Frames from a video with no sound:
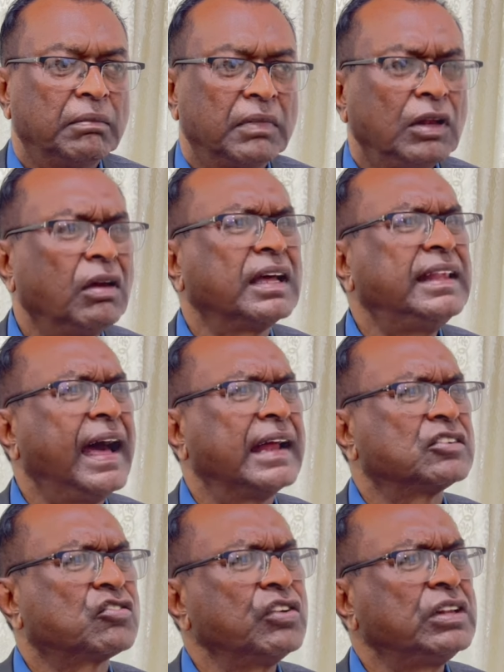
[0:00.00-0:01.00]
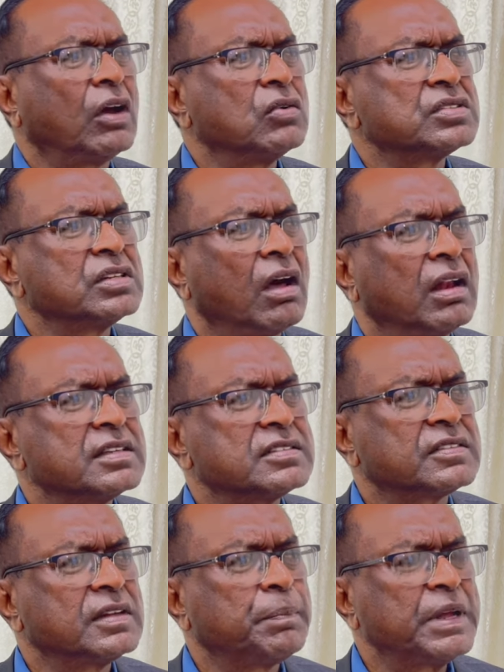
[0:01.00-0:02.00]
Look at that,
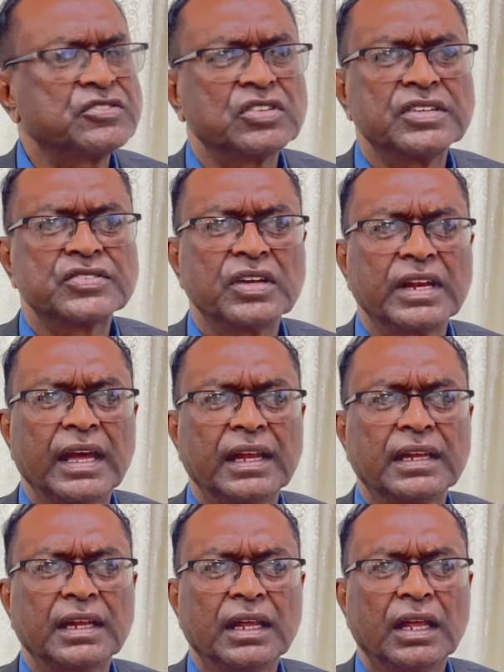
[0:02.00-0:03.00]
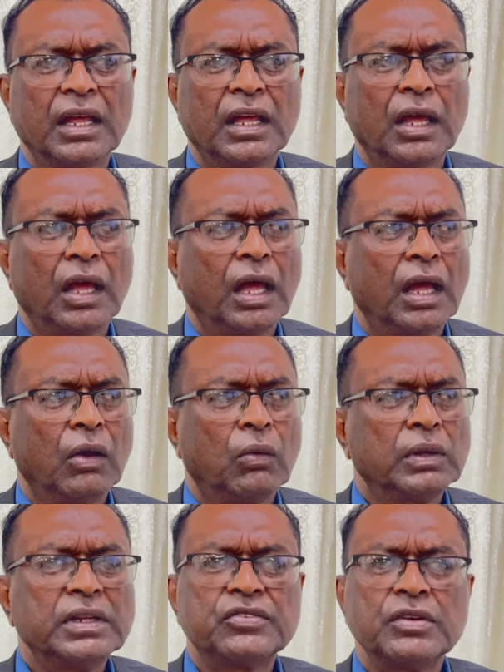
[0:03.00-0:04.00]
$3,000 the pensioners can get.
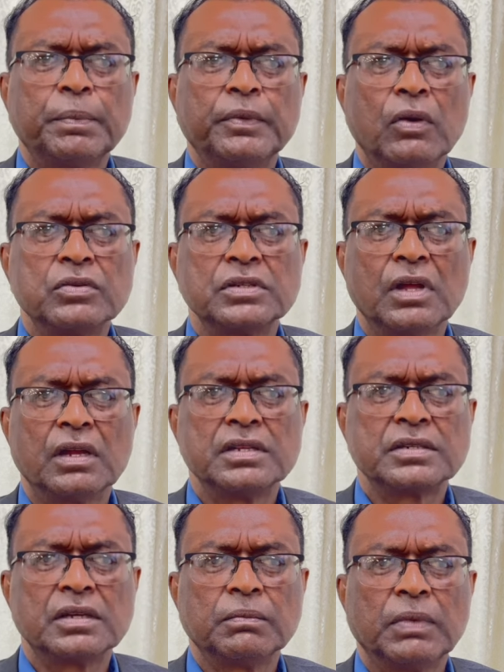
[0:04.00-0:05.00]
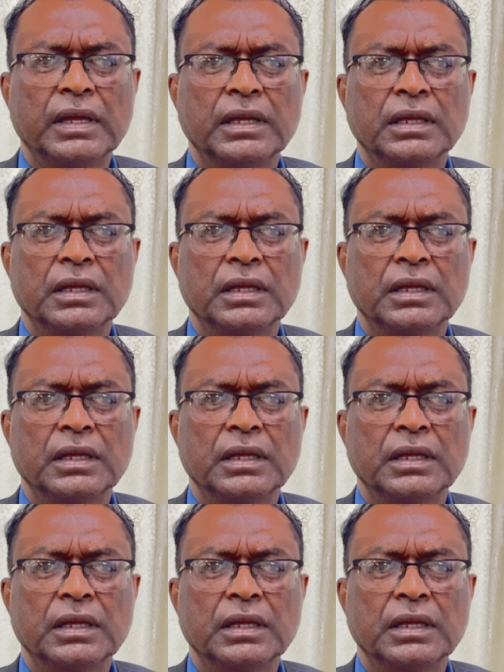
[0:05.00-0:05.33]
What are the $3,000 can buy?